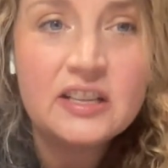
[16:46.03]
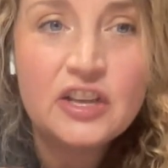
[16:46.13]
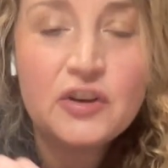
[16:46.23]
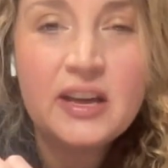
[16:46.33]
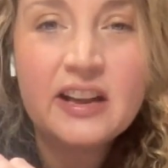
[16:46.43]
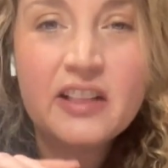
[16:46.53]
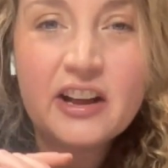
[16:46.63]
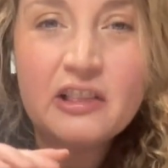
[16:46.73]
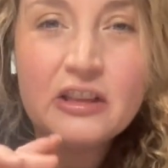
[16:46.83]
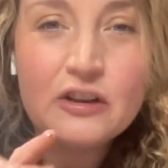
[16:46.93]
And then you get
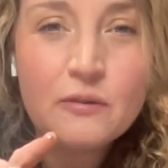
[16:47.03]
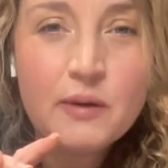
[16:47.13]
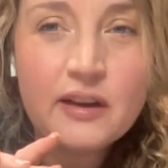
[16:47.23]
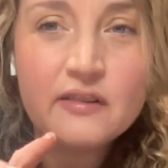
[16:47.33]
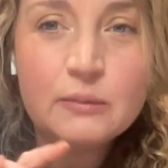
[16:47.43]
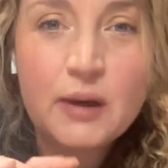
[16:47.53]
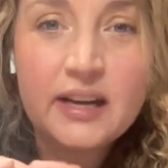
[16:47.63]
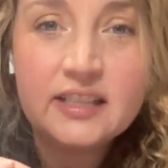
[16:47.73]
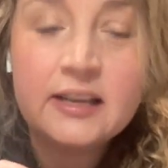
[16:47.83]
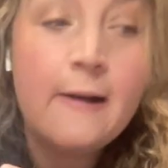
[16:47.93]
like a little bit of
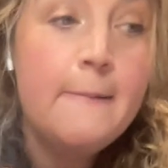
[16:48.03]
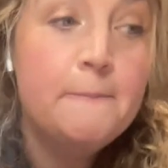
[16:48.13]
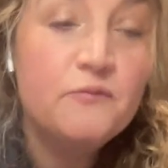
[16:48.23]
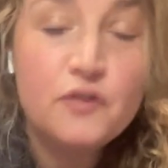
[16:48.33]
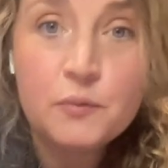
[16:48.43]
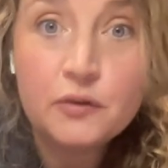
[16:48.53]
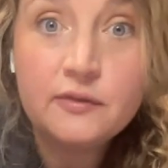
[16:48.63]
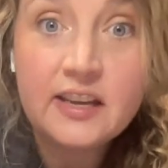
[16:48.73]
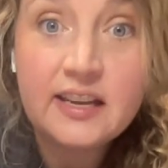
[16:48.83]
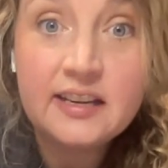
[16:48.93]
spice from
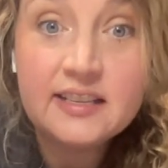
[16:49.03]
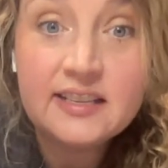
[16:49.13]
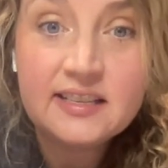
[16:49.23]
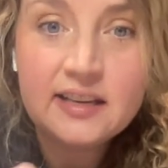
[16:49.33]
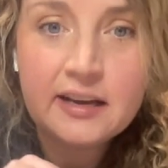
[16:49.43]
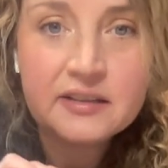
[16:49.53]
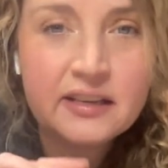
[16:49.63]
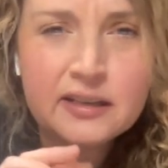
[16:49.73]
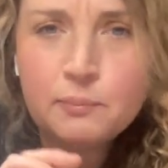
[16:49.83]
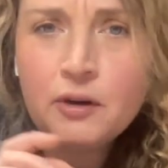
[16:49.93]
those fajita seasonings,
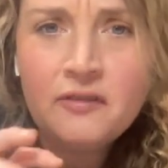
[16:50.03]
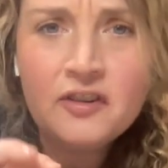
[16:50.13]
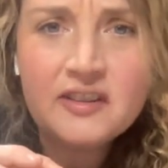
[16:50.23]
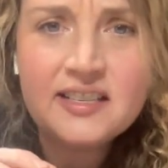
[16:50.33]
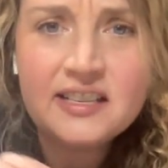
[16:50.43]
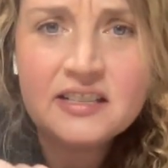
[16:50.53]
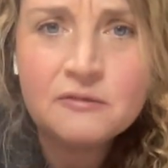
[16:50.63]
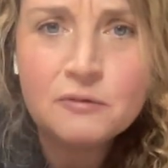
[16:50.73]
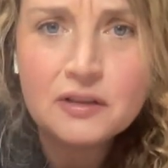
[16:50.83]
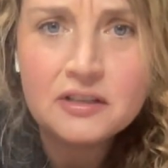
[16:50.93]
and it's perfectly
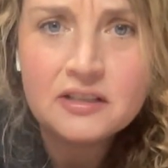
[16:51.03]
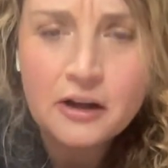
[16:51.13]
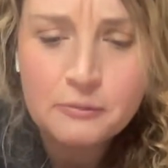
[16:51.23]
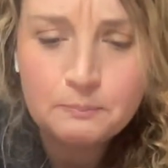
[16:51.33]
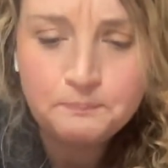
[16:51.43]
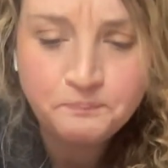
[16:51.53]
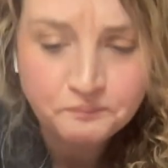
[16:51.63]
seasoned with the salt.